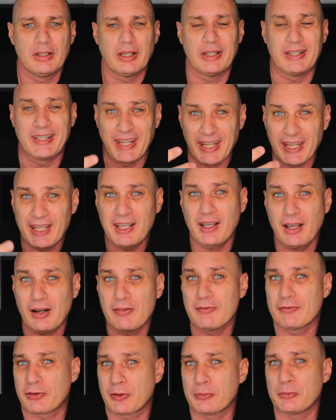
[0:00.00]
an
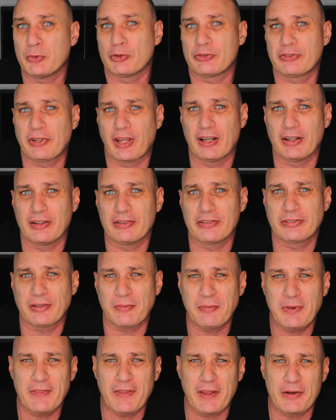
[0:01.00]
income from your talent.
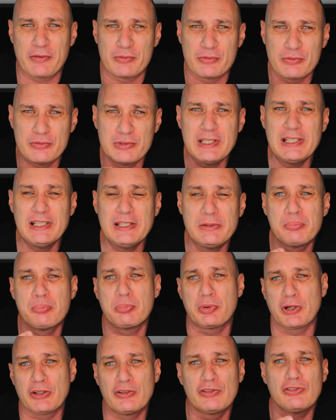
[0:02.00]
Something that really
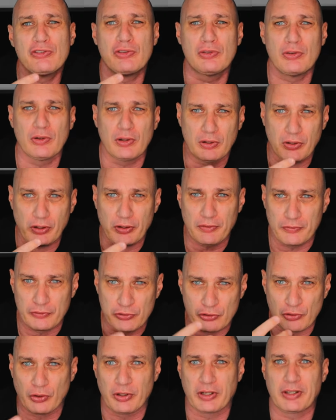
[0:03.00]
brings you a lot of
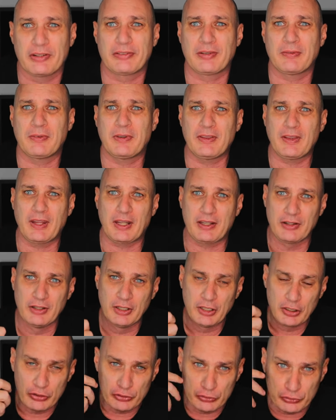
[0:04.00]
joy. Something that
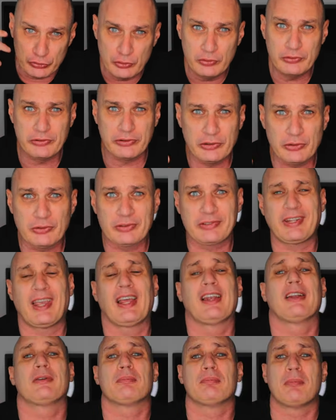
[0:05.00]
using your
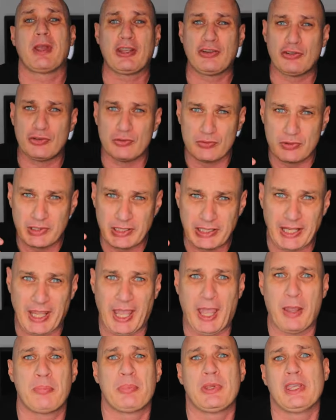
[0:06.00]
talent makes you really
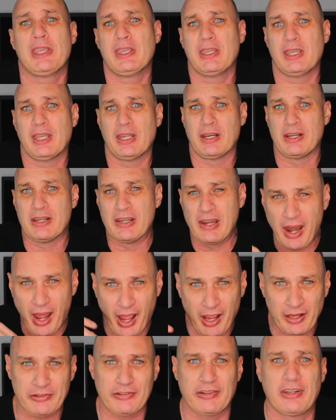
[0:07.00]
happy in a
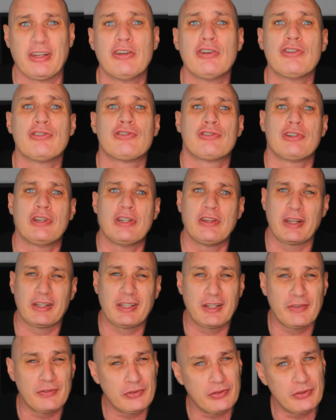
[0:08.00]
nice industry
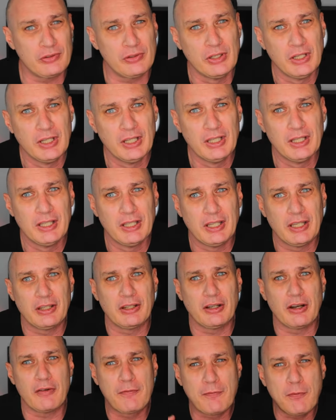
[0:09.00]
that gives you,
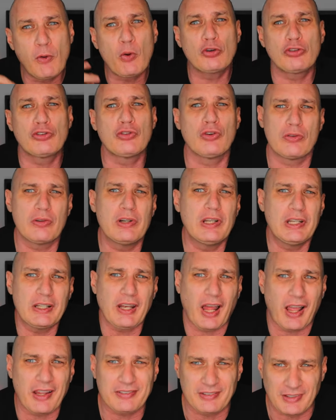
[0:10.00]
affords you a really
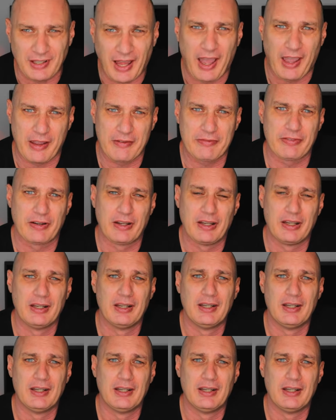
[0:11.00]
nice life.